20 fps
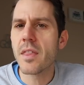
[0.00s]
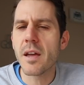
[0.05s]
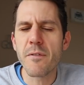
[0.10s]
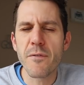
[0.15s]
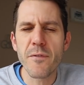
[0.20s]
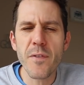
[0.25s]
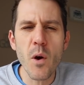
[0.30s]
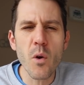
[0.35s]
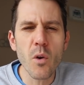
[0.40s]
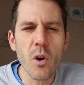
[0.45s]
they
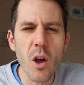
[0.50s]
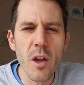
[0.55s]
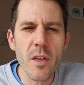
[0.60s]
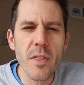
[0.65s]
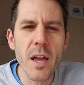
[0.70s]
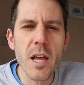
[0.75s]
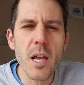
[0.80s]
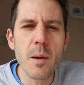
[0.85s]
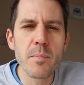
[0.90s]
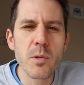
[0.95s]
felt like
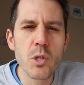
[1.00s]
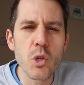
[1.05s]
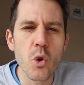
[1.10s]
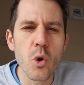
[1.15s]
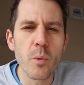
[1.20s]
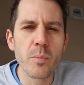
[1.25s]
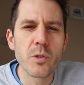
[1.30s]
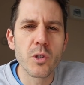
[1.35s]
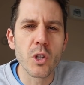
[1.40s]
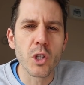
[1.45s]
they
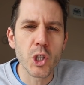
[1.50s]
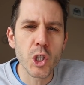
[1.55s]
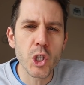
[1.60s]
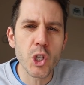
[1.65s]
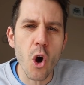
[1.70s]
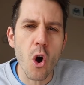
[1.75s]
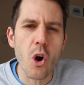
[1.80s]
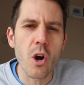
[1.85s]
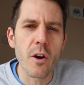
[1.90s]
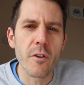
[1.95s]
absorbed the
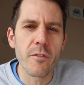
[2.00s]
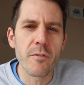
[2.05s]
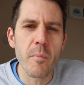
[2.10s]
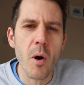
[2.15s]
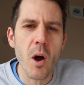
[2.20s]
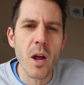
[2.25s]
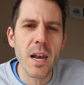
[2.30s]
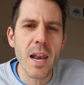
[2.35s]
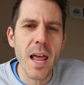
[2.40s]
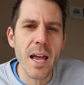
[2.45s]
shock of
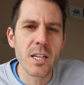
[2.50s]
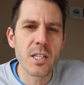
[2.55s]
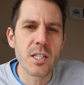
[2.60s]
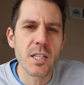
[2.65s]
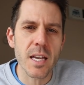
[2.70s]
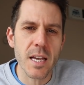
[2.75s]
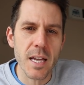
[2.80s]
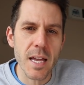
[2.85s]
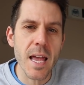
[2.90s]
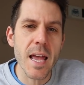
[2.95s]
my
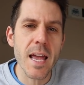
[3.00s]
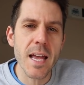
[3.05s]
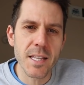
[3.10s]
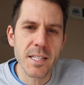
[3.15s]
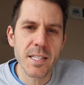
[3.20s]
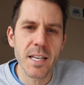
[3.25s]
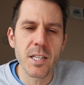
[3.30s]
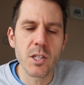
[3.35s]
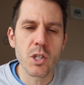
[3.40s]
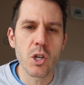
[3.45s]
legs
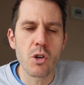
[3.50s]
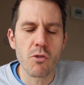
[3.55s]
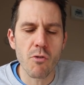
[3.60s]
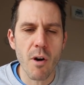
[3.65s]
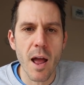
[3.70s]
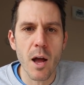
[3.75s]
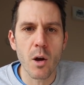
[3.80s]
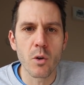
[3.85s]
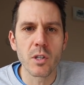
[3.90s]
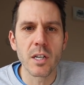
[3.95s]
hitting the
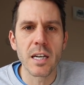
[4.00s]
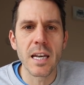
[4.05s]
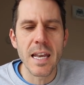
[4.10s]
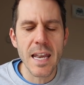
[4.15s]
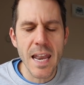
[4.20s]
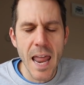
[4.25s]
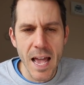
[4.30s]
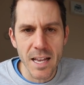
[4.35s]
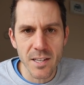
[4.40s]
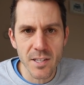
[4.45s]

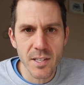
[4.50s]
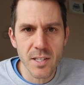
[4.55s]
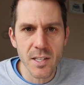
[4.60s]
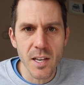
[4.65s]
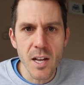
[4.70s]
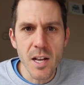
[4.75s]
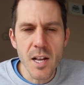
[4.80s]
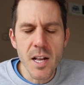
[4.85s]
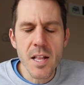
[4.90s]
ground less.